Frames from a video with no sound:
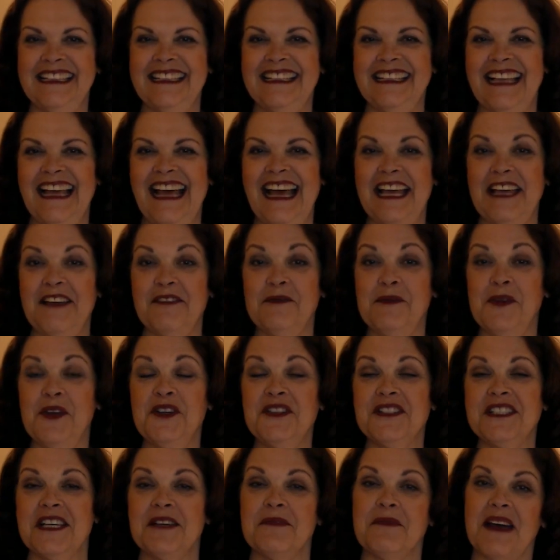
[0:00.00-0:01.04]
I am
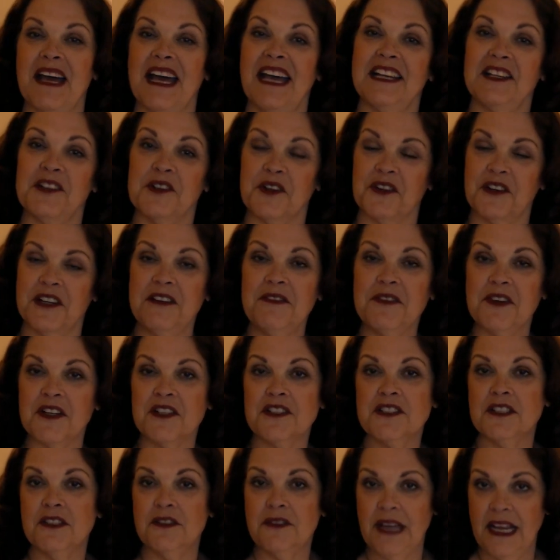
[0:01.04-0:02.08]
using my Doreen
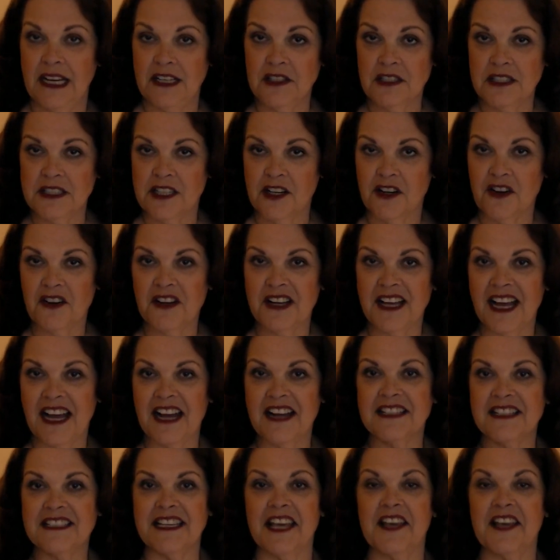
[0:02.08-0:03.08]
Virtue Angel Tarot cards.